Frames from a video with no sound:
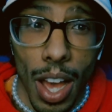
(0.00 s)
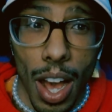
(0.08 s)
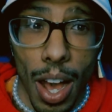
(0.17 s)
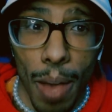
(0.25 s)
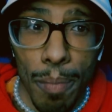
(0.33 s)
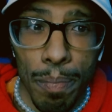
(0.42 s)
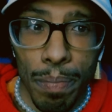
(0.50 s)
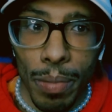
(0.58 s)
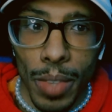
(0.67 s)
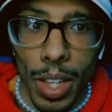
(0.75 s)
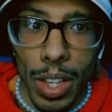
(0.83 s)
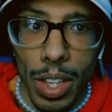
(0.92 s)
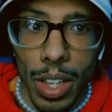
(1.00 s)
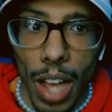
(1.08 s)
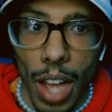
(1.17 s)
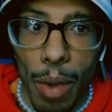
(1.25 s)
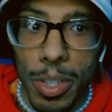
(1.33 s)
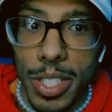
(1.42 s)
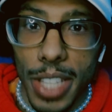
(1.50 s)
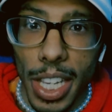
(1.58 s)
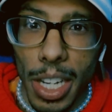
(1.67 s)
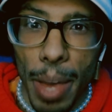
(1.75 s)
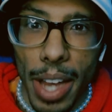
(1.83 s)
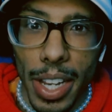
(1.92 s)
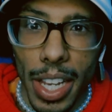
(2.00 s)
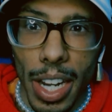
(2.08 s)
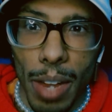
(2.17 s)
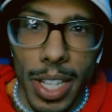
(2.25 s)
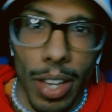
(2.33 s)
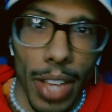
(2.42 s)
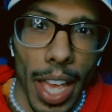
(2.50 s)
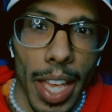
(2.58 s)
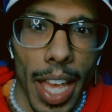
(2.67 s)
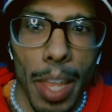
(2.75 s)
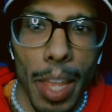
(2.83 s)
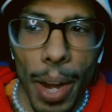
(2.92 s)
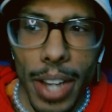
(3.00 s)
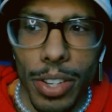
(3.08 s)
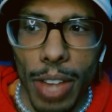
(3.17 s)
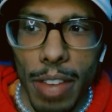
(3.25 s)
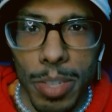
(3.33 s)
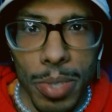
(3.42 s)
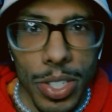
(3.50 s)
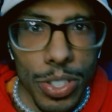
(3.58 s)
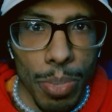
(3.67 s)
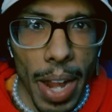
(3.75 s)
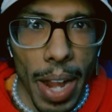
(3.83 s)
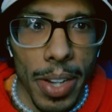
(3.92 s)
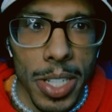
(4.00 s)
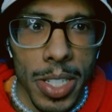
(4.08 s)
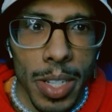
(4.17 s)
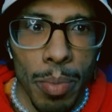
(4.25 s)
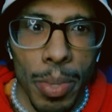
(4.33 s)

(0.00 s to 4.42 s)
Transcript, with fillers: Um, I was thinking about it and I was like, okay, yeah, they probably do have ships because they're pirates.